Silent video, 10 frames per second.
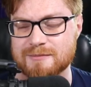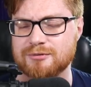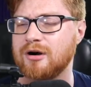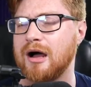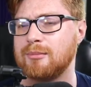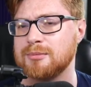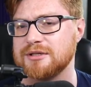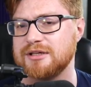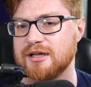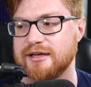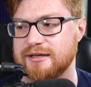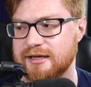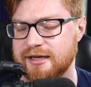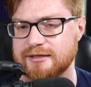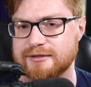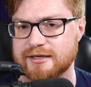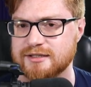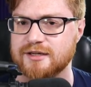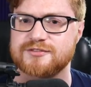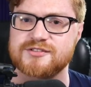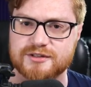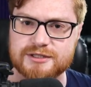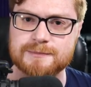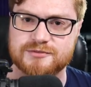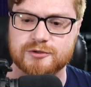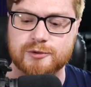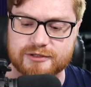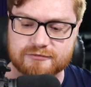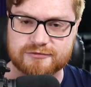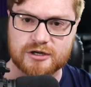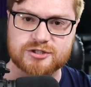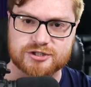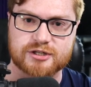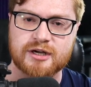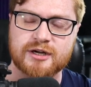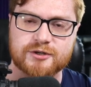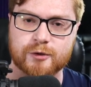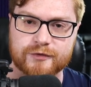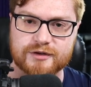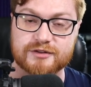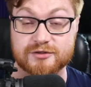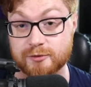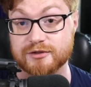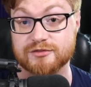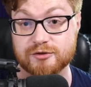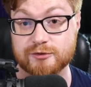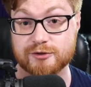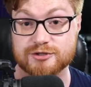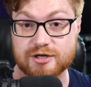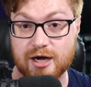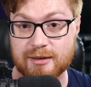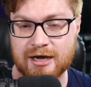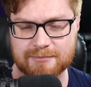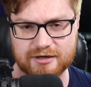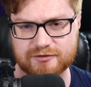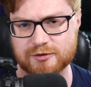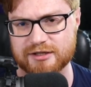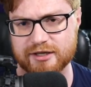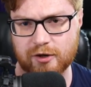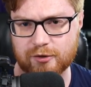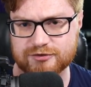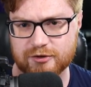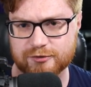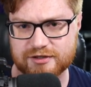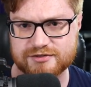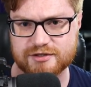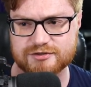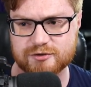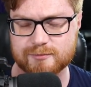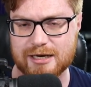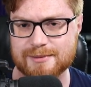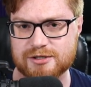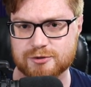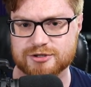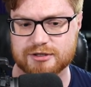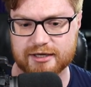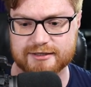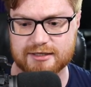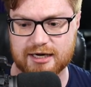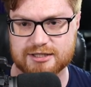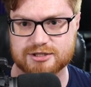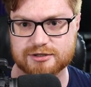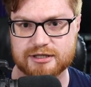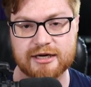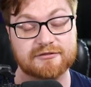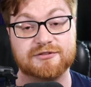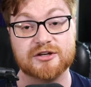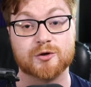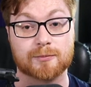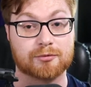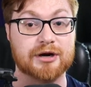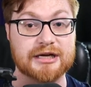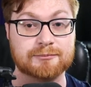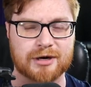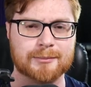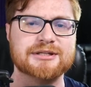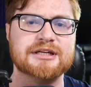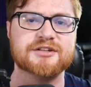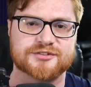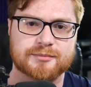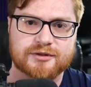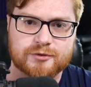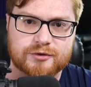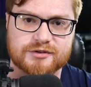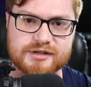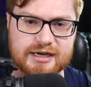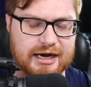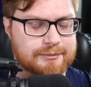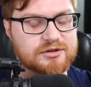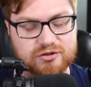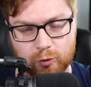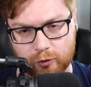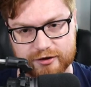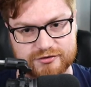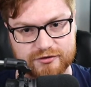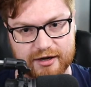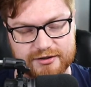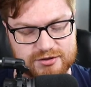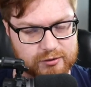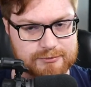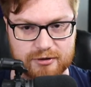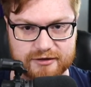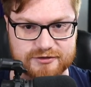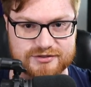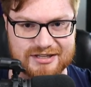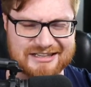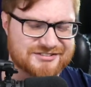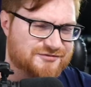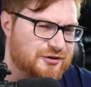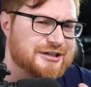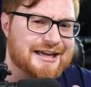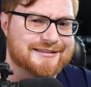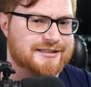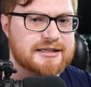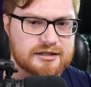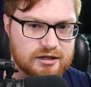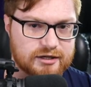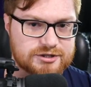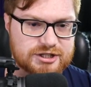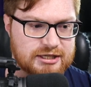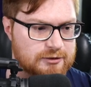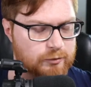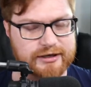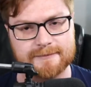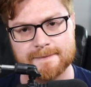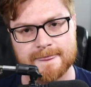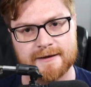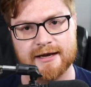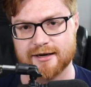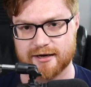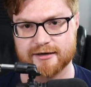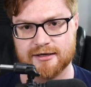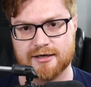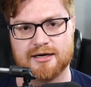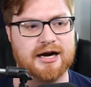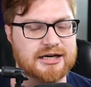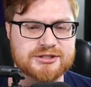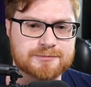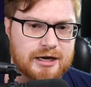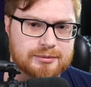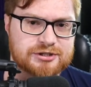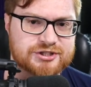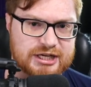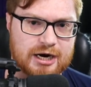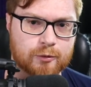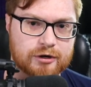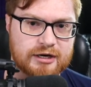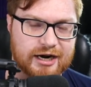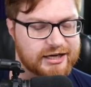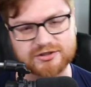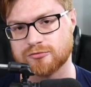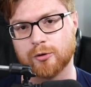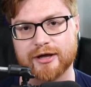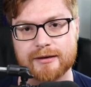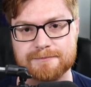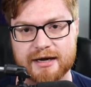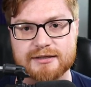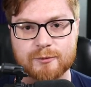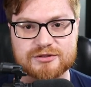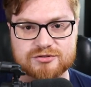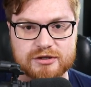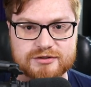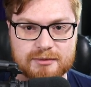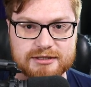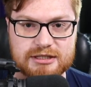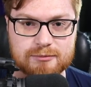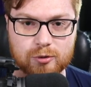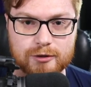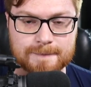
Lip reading: probably like, hey, get enough sleep so you can function during the day so you can do your job. But if you need to get all those other things done too, maybe you should like actually feed your brain, probably eat something during the day. I'm notorious for that. Don't eat breakfast. Forget to eat lunch. Wait, hang on. I should probably shower. I just rolled out of bed and went straight to my keyboard.